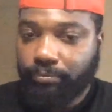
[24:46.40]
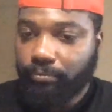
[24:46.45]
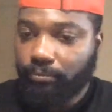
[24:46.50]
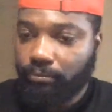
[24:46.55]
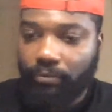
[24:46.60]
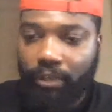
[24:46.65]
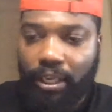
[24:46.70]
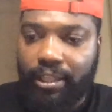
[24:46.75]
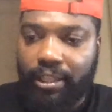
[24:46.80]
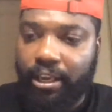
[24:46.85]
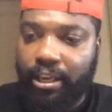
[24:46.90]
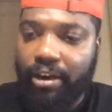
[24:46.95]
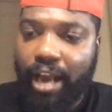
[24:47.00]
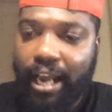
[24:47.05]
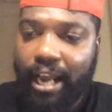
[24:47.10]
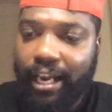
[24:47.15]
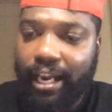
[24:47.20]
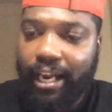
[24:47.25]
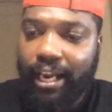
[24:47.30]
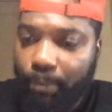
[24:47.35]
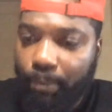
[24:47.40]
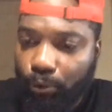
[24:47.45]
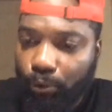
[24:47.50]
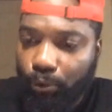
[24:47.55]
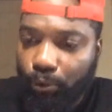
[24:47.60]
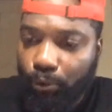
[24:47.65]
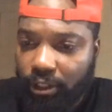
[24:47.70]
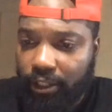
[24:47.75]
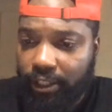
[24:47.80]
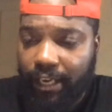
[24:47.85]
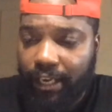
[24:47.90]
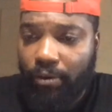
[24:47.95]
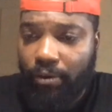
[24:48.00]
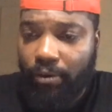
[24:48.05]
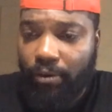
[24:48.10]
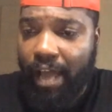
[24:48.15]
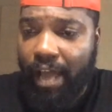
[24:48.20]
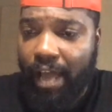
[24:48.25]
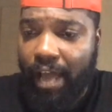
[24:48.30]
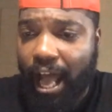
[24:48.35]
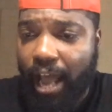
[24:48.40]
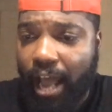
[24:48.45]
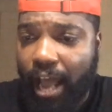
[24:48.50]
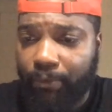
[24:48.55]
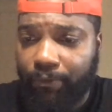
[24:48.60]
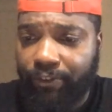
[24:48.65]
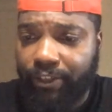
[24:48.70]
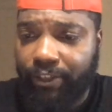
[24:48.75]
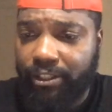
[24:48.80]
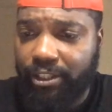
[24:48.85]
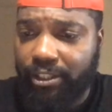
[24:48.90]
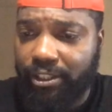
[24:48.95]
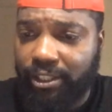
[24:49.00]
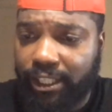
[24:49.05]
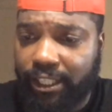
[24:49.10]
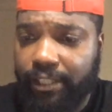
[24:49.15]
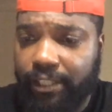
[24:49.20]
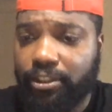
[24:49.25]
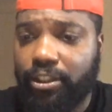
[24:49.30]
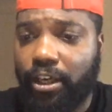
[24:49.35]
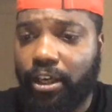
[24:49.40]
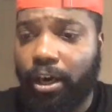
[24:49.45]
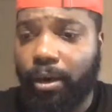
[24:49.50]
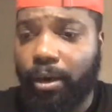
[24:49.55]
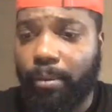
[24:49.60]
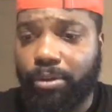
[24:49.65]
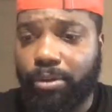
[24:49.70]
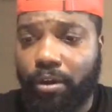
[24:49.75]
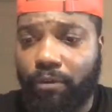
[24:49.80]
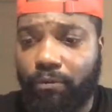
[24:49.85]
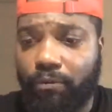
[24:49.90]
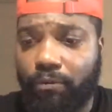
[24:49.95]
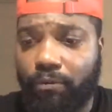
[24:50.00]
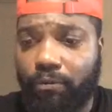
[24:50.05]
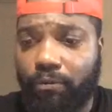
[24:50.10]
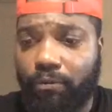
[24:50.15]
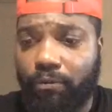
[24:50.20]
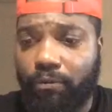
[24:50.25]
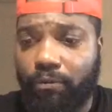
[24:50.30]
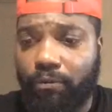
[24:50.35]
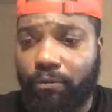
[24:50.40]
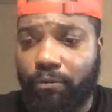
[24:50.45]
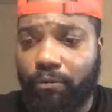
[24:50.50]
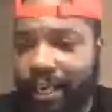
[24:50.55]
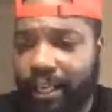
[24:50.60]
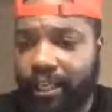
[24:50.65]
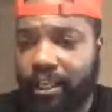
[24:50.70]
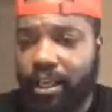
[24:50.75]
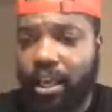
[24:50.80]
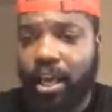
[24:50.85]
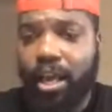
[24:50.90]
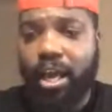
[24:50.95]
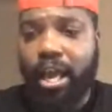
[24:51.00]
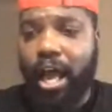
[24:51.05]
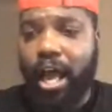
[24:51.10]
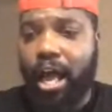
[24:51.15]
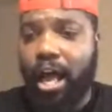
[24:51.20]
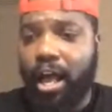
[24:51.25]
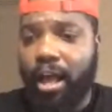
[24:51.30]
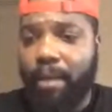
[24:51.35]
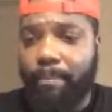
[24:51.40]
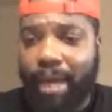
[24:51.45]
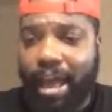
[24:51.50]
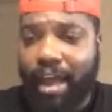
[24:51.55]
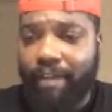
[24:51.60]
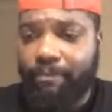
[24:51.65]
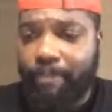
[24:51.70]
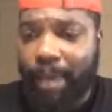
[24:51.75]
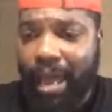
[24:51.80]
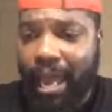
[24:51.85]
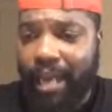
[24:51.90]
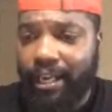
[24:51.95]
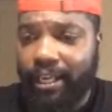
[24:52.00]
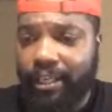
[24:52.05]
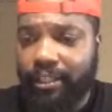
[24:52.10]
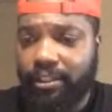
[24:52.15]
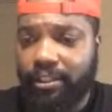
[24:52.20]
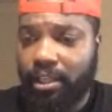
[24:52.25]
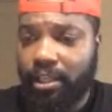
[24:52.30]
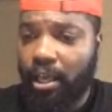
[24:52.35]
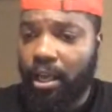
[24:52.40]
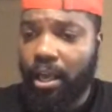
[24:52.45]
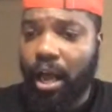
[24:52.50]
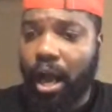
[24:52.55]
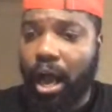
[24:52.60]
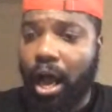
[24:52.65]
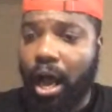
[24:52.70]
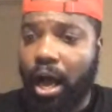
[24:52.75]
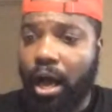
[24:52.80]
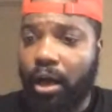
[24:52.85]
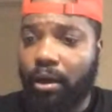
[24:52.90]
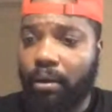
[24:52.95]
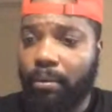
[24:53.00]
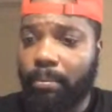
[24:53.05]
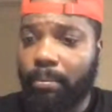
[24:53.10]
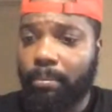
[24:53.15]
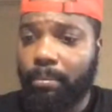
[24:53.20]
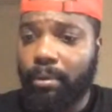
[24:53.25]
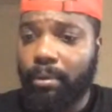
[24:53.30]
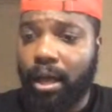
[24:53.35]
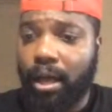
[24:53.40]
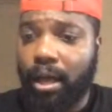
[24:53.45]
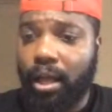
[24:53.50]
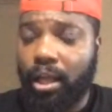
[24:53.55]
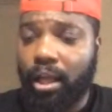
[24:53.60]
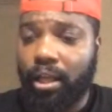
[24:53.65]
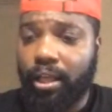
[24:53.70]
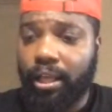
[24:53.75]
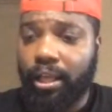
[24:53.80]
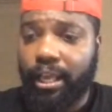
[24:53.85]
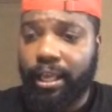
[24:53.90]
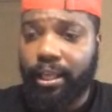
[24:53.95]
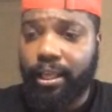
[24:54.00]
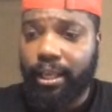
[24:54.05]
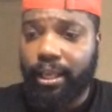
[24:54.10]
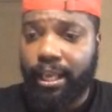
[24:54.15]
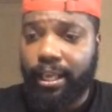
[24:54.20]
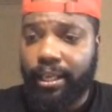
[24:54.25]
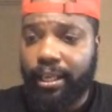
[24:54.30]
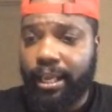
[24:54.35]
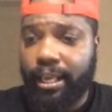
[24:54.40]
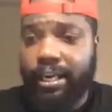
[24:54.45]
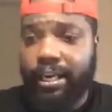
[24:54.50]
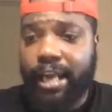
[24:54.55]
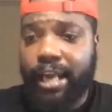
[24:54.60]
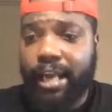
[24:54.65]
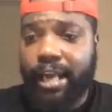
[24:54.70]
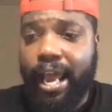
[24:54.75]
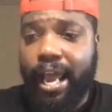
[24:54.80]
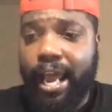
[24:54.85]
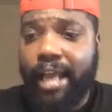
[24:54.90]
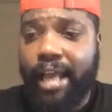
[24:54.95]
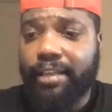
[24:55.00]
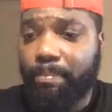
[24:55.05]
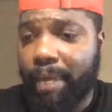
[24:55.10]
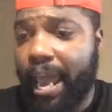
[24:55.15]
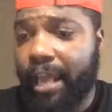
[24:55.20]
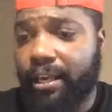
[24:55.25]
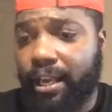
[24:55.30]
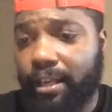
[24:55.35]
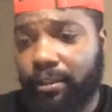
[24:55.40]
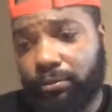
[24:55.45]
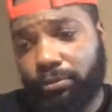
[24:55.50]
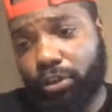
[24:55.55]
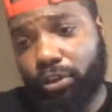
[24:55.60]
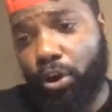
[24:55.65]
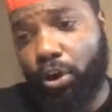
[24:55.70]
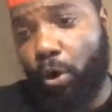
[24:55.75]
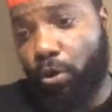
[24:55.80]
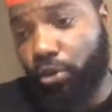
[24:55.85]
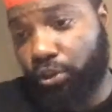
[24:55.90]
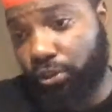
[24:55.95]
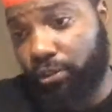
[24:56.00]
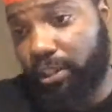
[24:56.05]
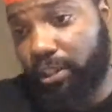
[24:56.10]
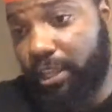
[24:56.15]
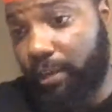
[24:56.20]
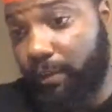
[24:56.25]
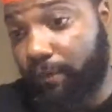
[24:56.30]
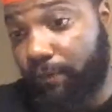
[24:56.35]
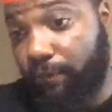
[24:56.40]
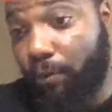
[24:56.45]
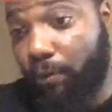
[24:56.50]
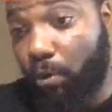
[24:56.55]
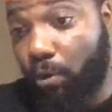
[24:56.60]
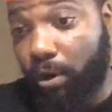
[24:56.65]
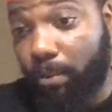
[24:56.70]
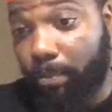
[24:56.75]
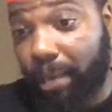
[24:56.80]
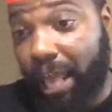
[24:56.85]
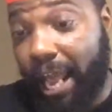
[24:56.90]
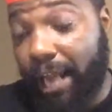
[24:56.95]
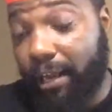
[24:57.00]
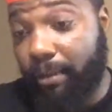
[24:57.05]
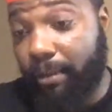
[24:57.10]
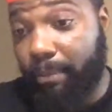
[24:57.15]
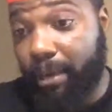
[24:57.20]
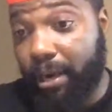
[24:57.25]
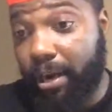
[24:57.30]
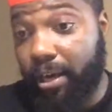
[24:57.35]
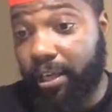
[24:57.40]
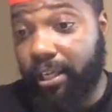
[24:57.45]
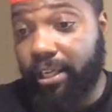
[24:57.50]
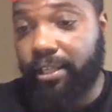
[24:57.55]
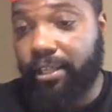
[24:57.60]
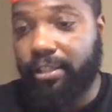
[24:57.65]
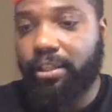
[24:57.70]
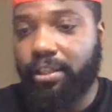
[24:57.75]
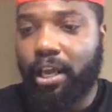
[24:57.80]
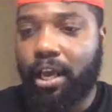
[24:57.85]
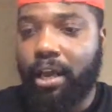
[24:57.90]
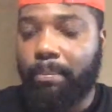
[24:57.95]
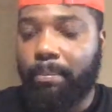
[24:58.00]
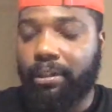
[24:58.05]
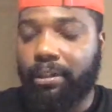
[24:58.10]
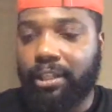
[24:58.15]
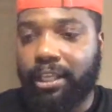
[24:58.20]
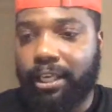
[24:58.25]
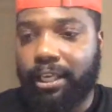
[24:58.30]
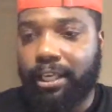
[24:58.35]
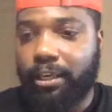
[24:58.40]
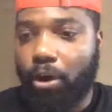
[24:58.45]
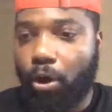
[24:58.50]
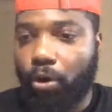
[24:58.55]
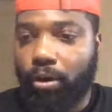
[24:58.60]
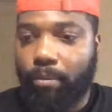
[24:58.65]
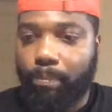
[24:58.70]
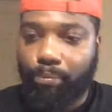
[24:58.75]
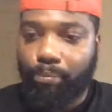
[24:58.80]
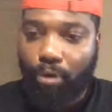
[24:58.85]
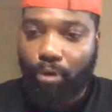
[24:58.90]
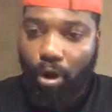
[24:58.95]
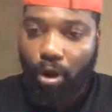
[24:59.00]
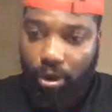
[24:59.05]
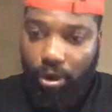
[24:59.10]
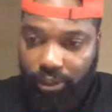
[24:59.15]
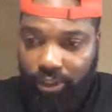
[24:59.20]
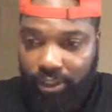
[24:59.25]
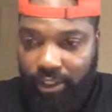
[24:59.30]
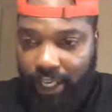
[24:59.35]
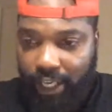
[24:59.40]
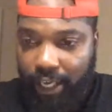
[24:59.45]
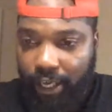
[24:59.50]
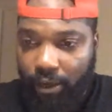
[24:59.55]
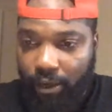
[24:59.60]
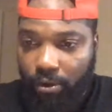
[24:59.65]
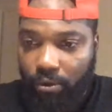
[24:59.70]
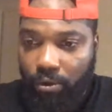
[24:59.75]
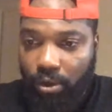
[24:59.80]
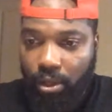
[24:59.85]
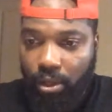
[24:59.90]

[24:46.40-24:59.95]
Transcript: They're not able to, they don't have a high proficiency in terms of reading and writing, mathematics. And that's bad culturally for Black Americans, but then on a broader scale,